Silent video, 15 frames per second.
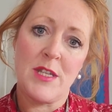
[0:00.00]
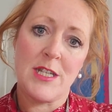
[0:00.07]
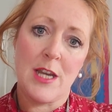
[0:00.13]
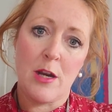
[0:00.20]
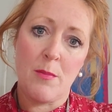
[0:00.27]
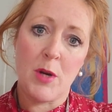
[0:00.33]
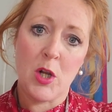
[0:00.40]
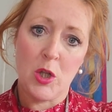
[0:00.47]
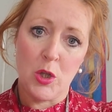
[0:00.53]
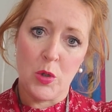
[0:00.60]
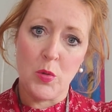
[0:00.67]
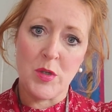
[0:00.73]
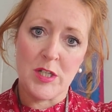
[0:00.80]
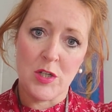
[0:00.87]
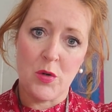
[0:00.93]
term
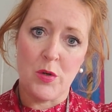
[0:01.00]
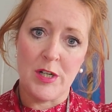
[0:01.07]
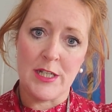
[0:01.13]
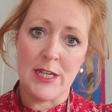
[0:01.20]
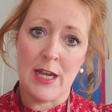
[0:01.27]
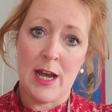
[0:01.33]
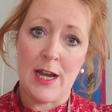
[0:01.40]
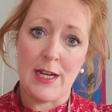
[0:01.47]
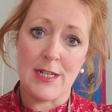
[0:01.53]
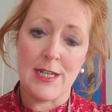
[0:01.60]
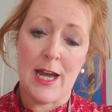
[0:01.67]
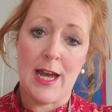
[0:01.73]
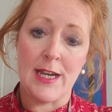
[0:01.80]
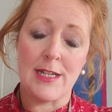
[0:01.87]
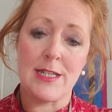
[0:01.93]
close
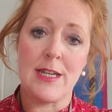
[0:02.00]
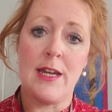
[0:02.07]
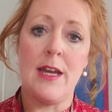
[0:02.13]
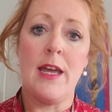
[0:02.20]
contact